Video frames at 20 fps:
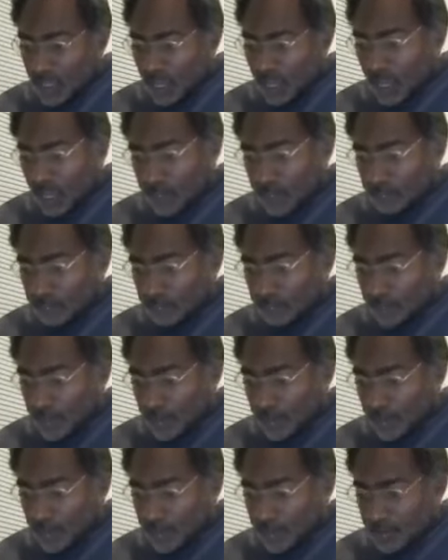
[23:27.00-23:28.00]
and
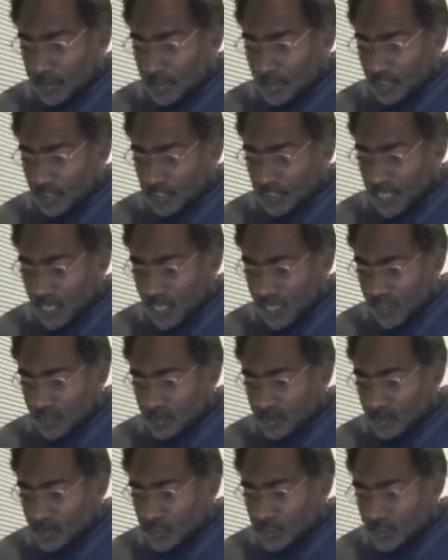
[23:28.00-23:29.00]
burnt the
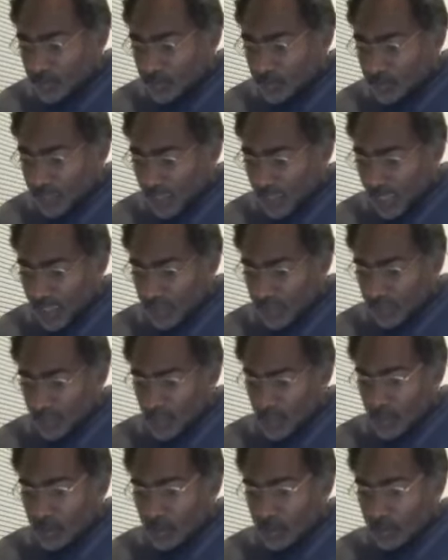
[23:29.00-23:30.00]
towns of that
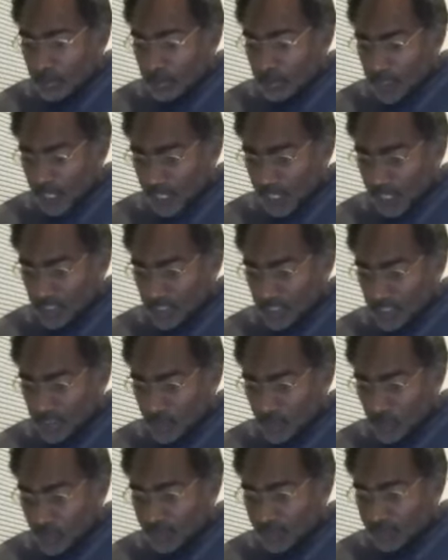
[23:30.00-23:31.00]

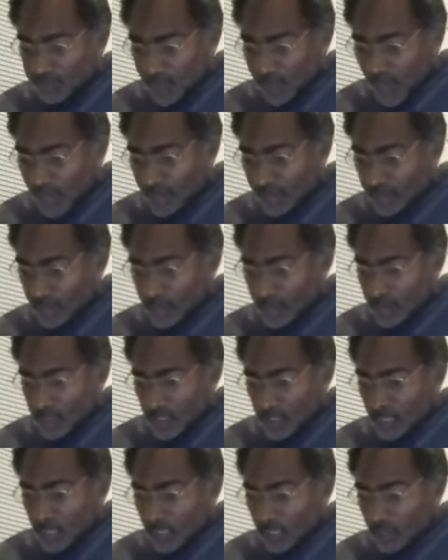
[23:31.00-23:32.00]
place with fire,
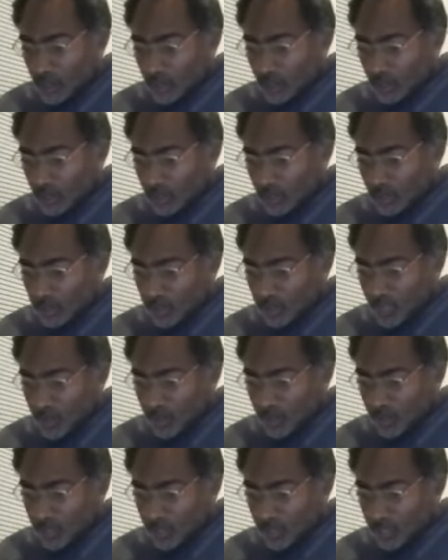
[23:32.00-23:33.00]
and all
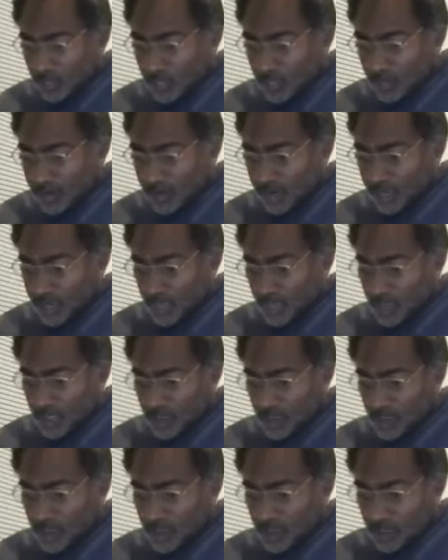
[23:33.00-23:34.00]
that were
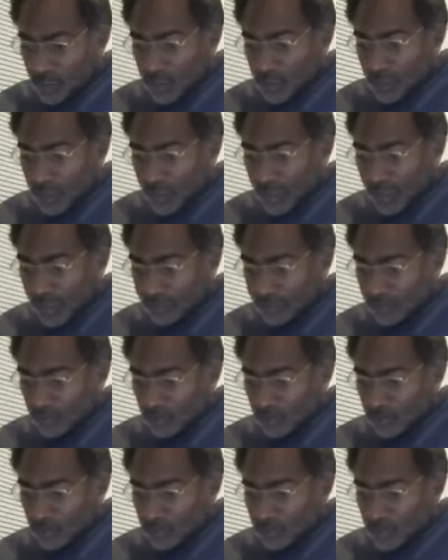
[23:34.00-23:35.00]
therein.
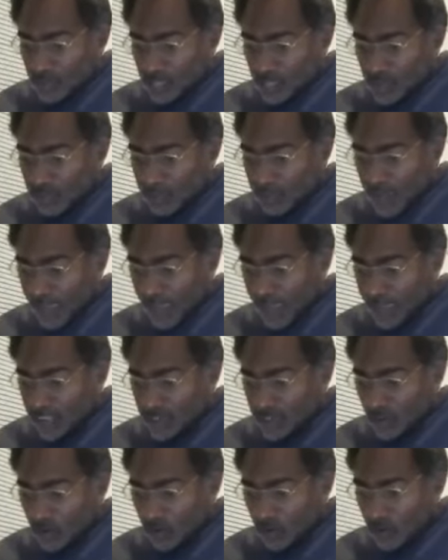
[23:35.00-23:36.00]
Afterward, he
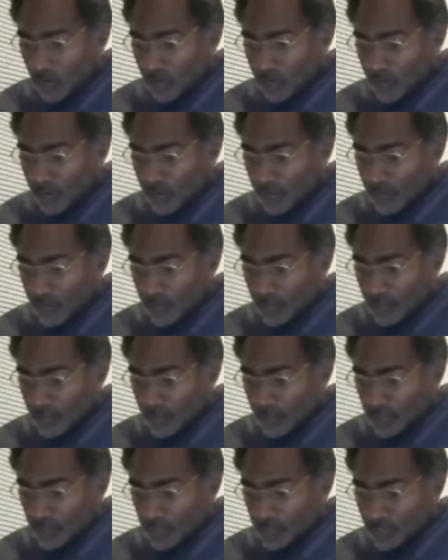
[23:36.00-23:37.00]
passed over
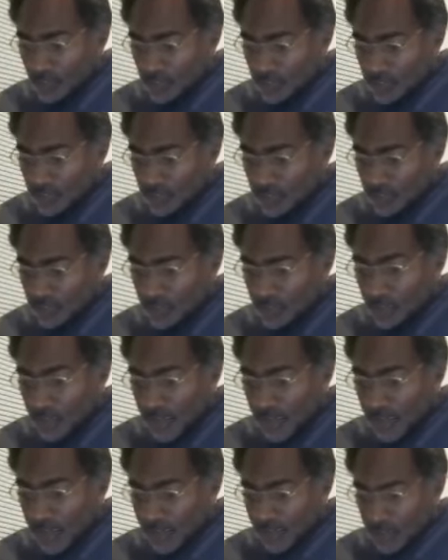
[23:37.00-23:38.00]
to the children of
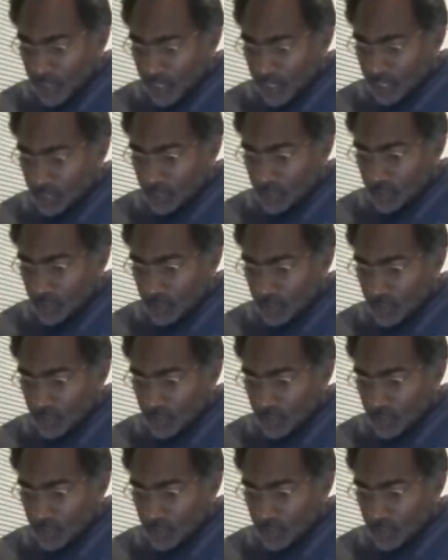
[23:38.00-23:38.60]
Ammon,